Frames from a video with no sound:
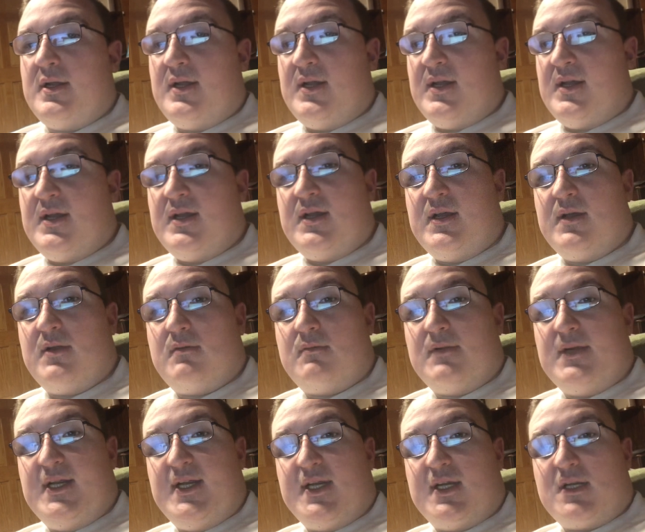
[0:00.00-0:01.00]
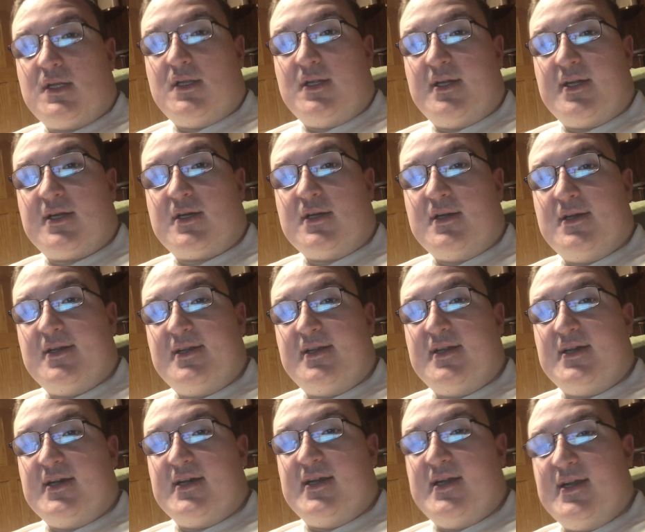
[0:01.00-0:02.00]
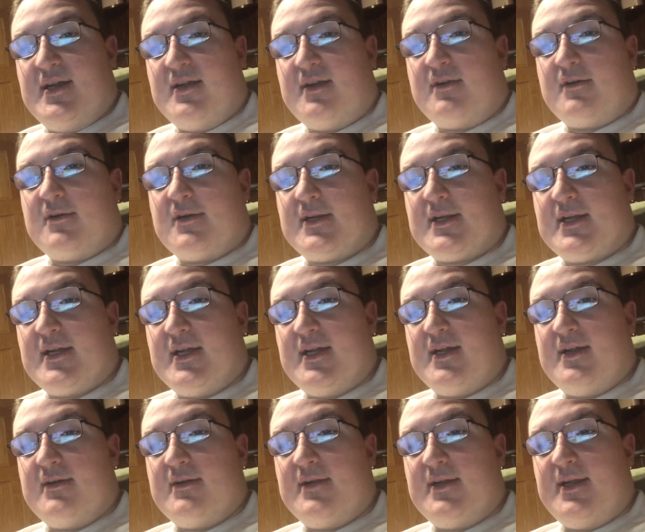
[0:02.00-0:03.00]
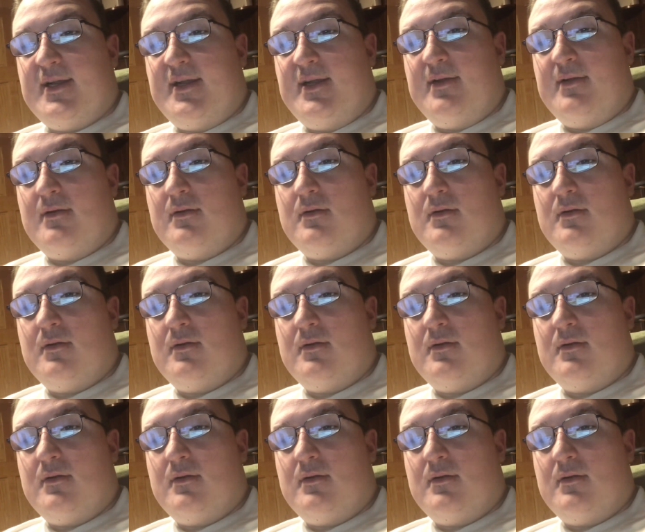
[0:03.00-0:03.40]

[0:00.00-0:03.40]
and we click on Niagara County.